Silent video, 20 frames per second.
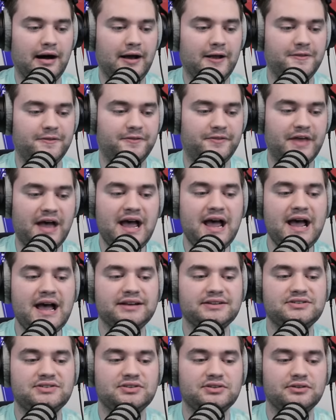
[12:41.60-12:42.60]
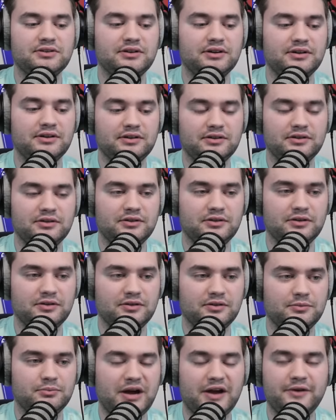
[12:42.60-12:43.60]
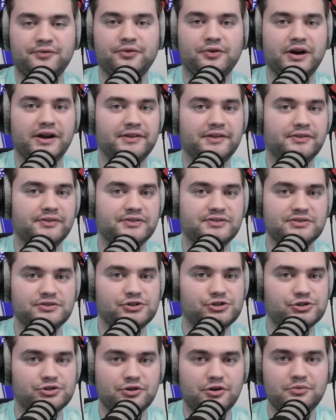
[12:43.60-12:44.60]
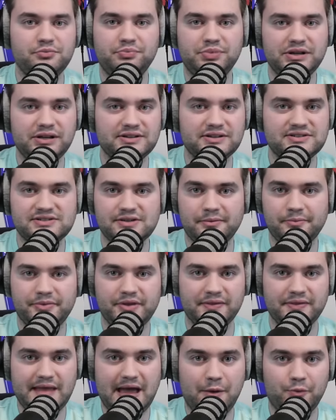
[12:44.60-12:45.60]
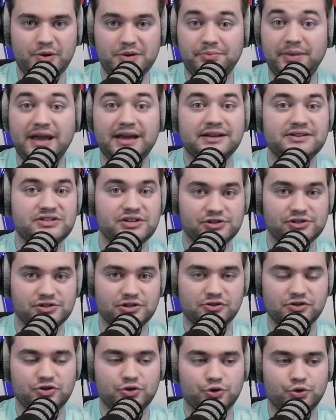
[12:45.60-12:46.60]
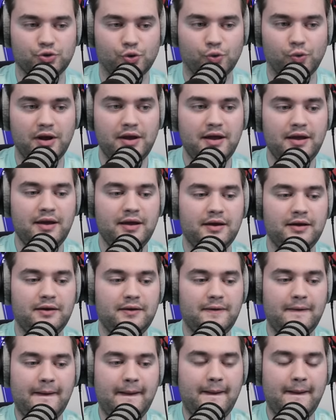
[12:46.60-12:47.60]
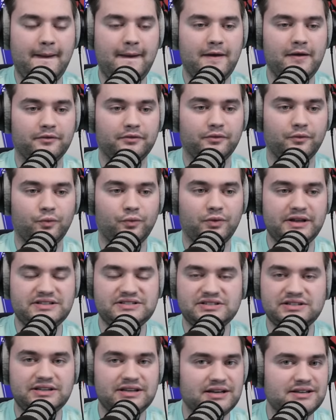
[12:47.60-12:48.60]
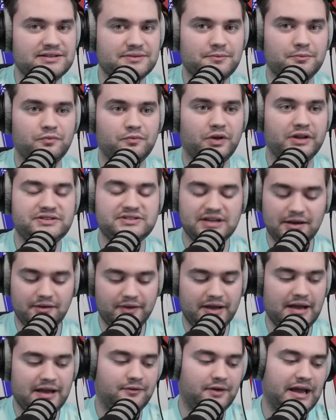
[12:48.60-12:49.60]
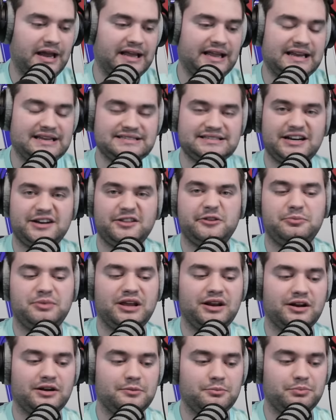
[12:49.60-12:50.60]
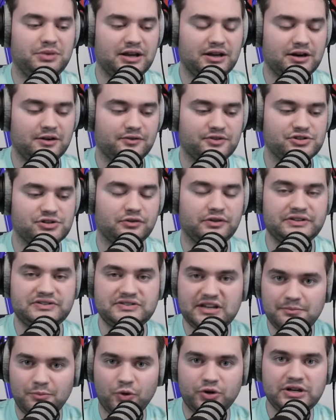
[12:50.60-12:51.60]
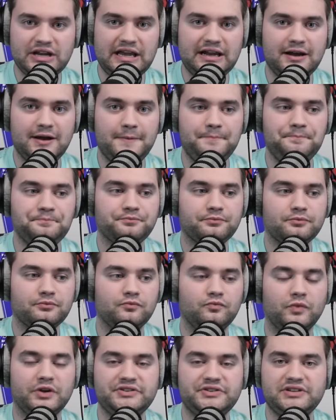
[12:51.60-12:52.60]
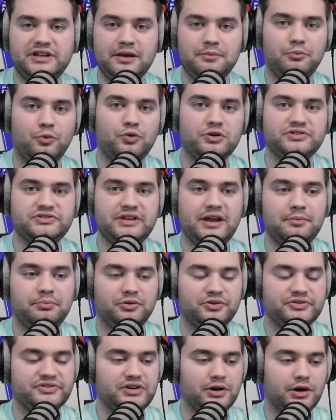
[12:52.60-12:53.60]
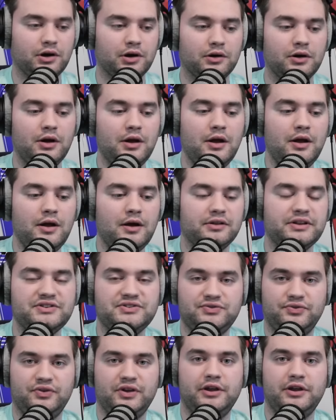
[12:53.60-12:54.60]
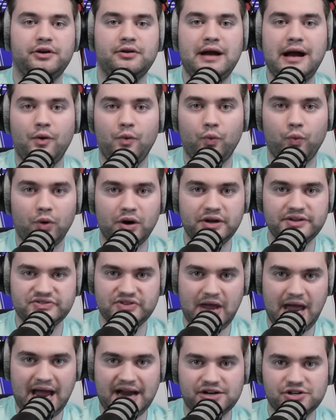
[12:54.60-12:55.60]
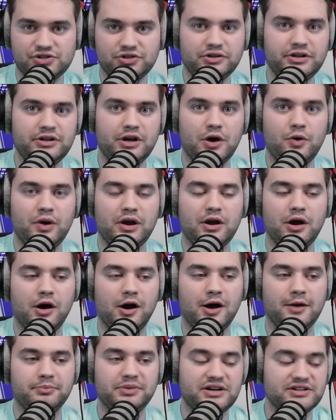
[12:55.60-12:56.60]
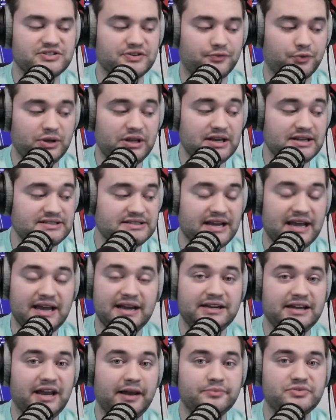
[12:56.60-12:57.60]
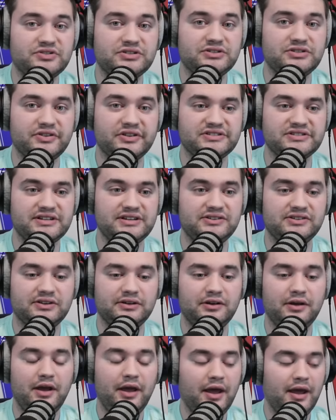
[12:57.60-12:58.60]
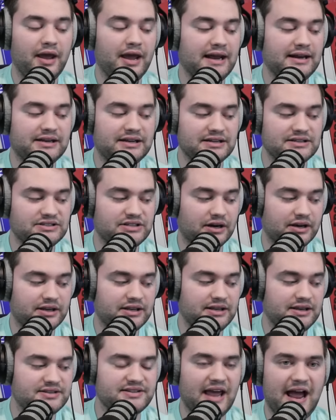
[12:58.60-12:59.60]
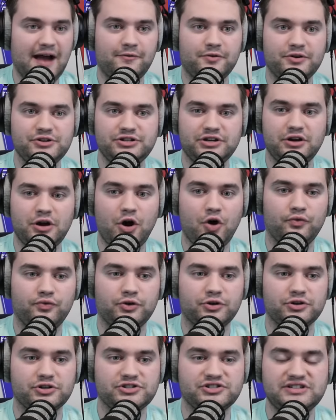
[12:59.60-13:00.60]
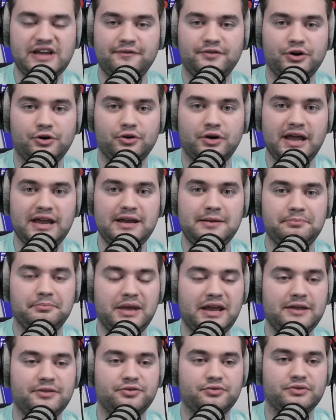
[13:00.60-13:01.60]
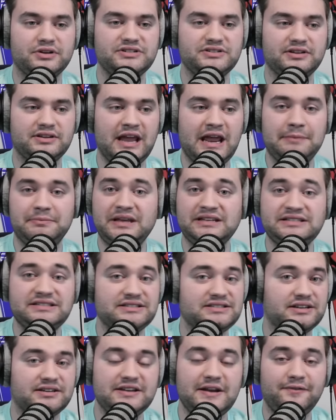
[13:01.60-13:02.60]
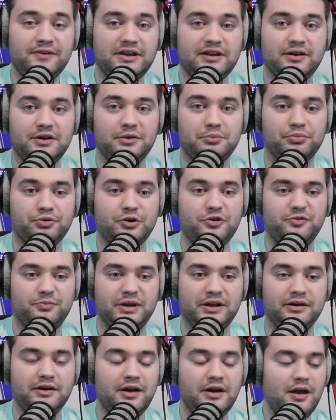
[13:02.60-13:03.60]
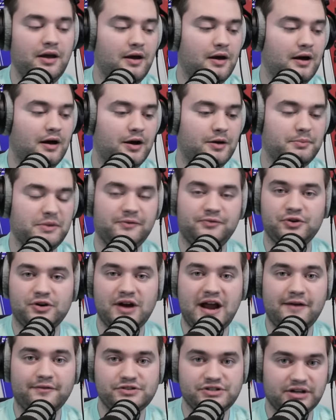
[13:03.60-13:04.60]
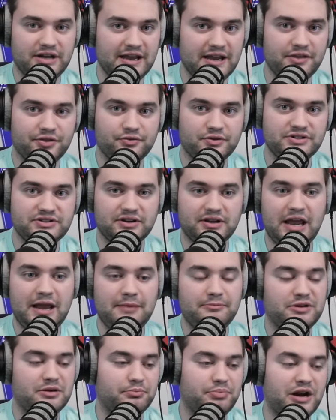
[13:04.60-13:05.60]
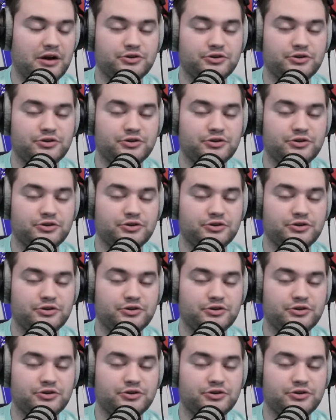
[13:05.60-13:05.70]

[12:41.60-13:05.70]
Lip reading: That, my friends, should be something that we pay attention to. Let's get, like I said at the beginning of the show, let's get more data, let's get more samples here, let's figure out what's actually going on, because if we get 10 games into the season and Kentucky is averaging over 7 or 8 made threes a game, that's a significant improvement. If you're averaging 8 threes a game compared to